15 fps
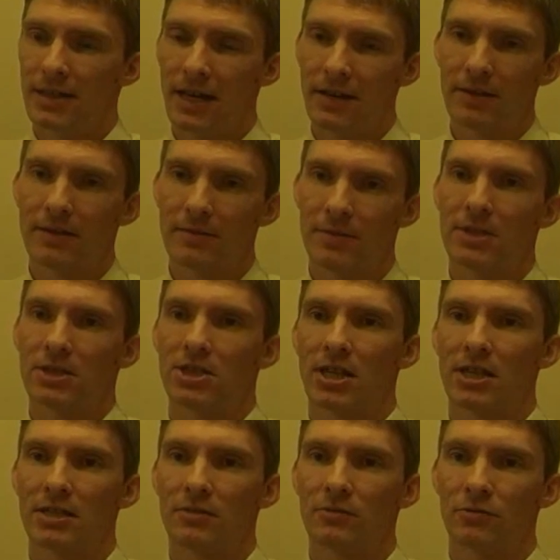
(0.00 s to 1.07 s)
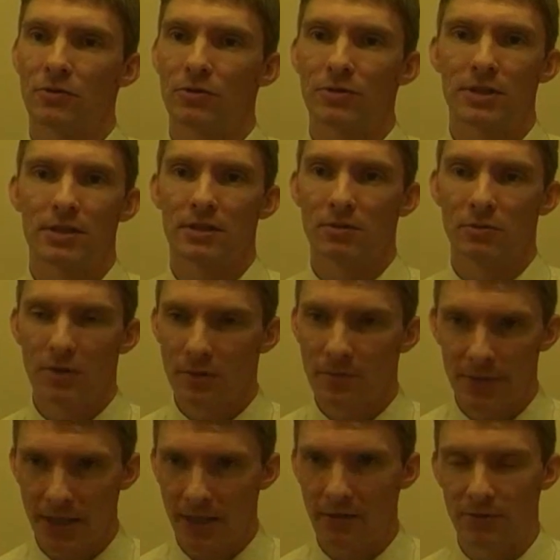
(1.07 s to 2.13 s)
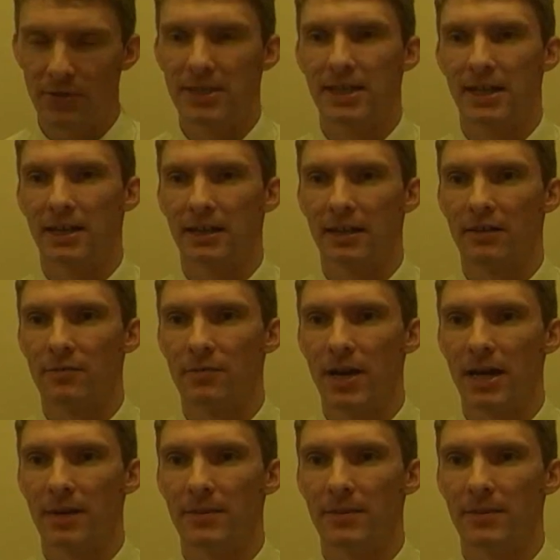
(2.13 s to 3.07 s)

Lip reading: Now the government's changed the rules. There will be no recycling